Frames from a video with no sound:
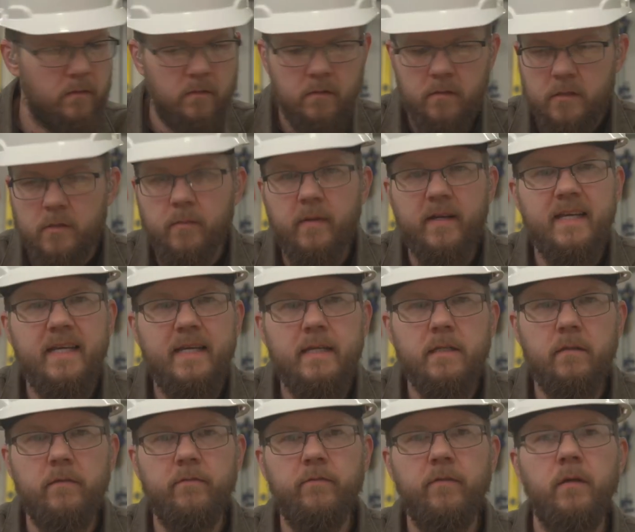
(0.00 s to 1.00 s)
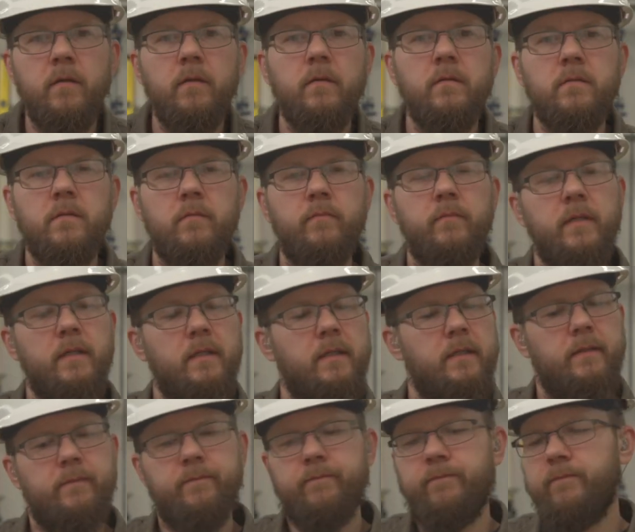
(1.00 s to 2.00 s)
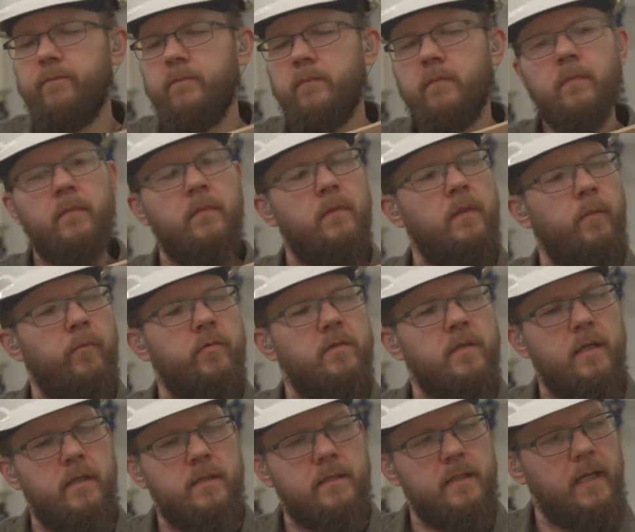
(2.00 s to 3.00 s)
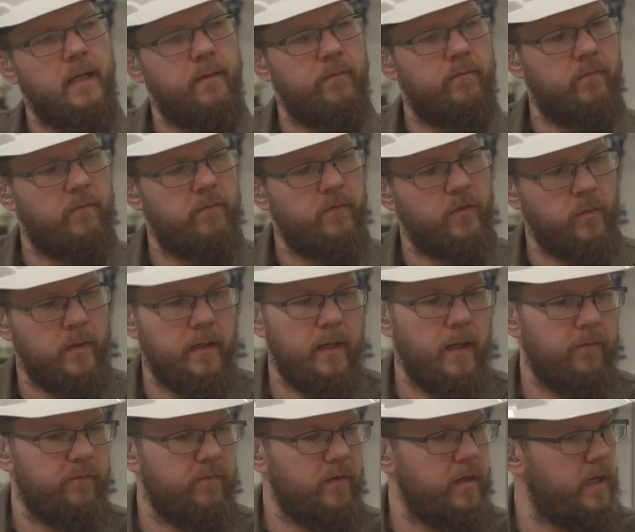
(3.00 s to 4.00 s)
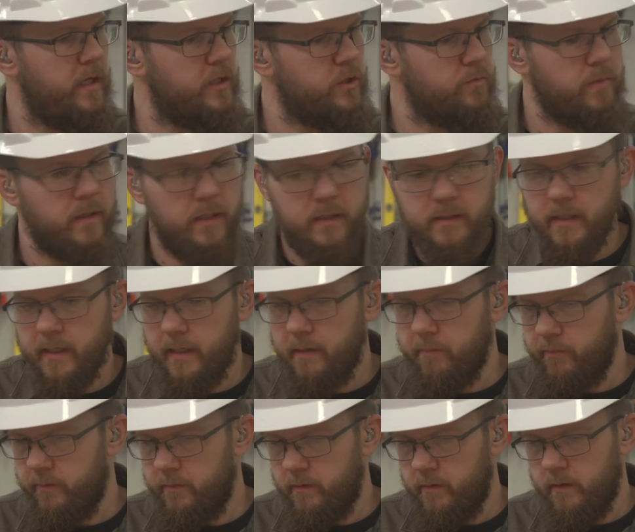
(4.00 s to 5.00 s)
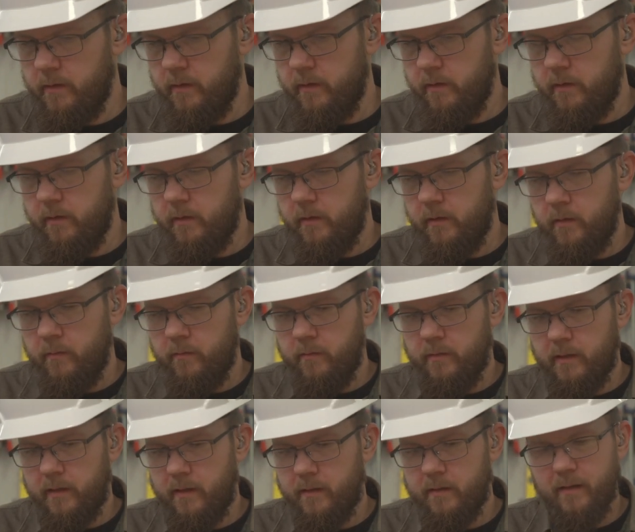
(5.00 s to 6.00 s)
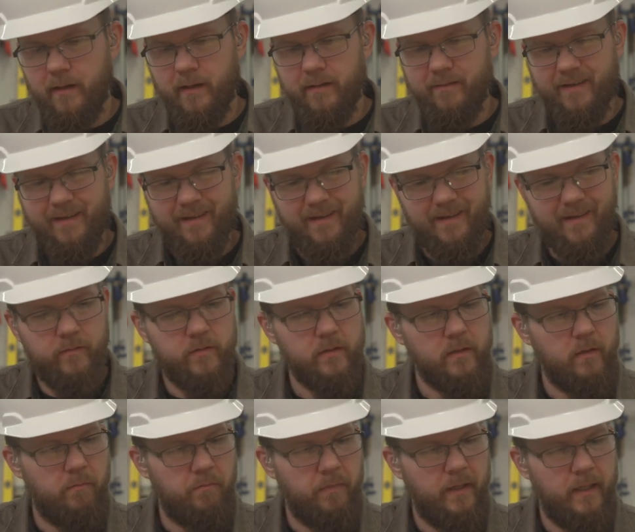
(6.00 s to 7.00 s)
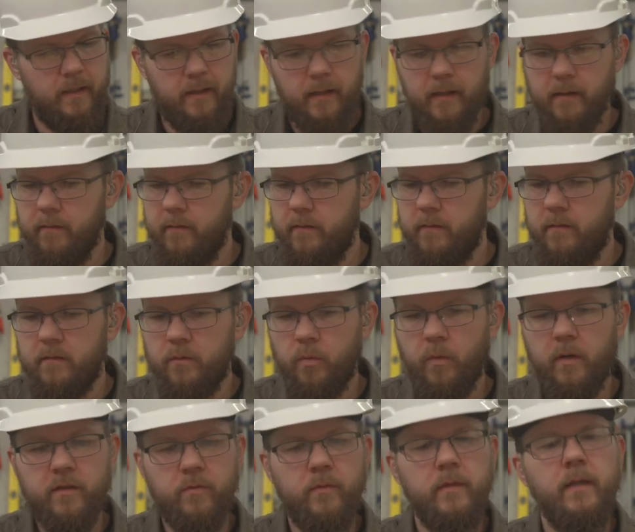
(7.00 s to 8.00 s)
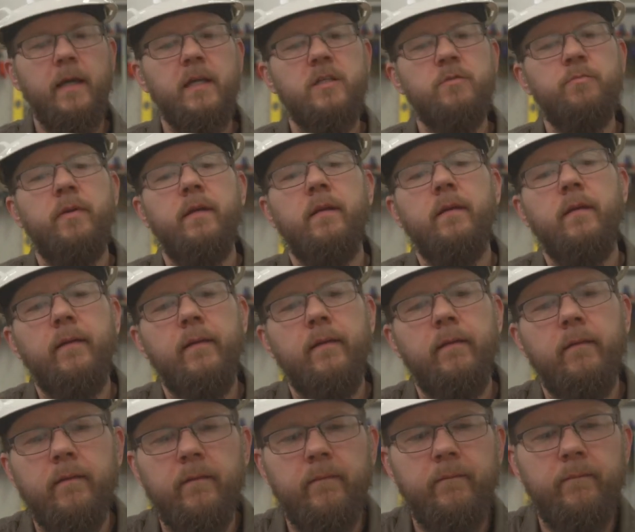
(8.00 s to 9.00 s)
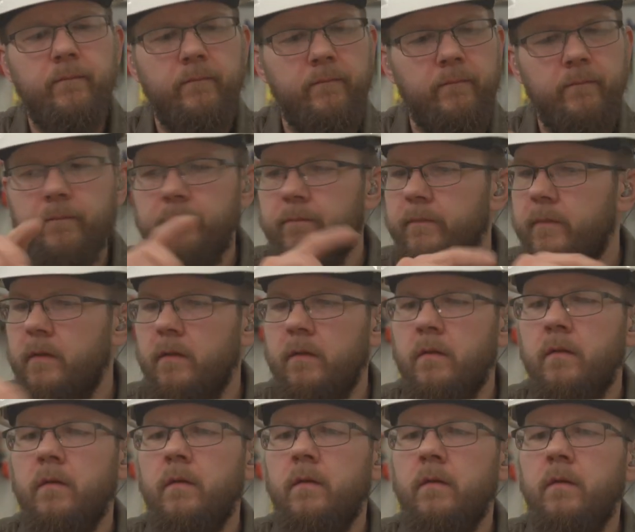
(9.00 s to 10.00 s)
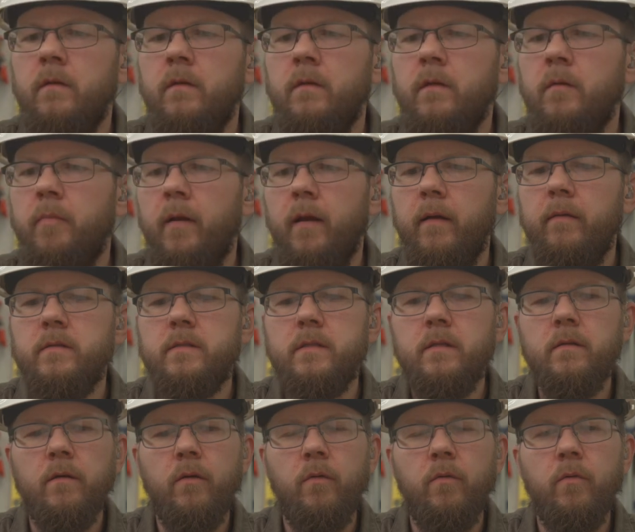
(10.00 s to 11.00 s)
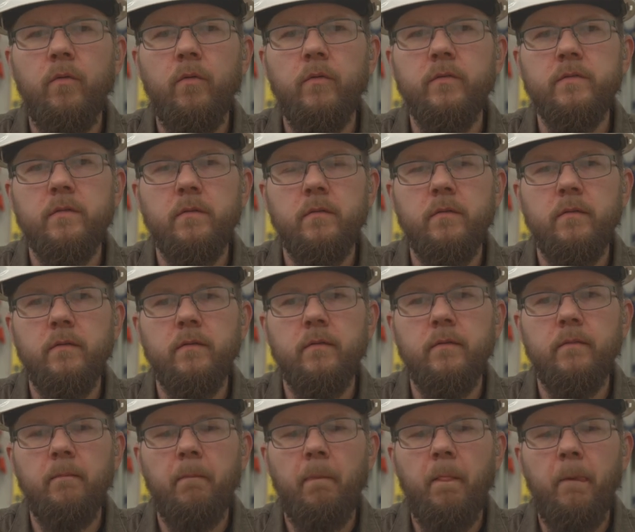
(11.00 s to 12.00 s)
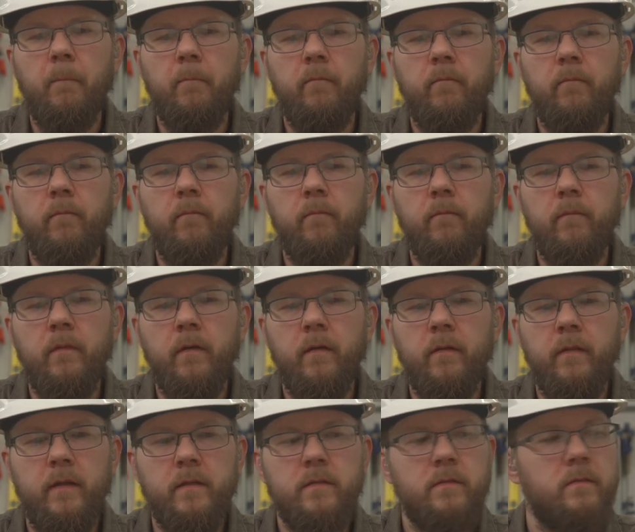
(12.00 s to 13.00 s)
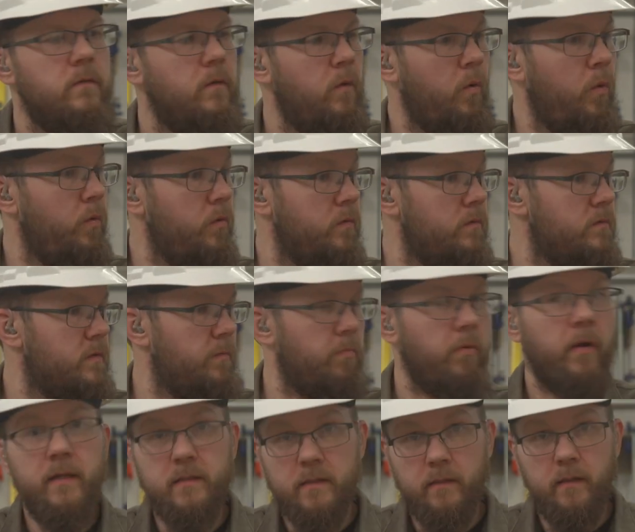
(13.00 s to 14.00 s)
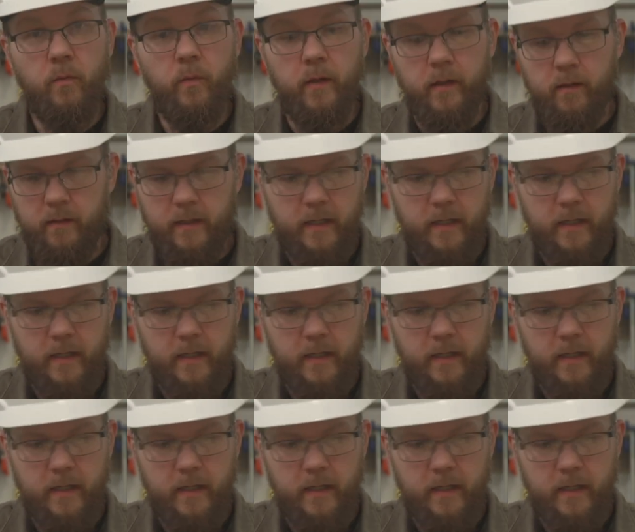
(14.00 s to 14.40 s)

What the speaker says: some adhesive, some double-sided tape, 3M VHB tape. But then I thought, nah, I'm just gonna pin nail it. 23 gauge pin nail. You barely see the holes. They hold surprisingly well,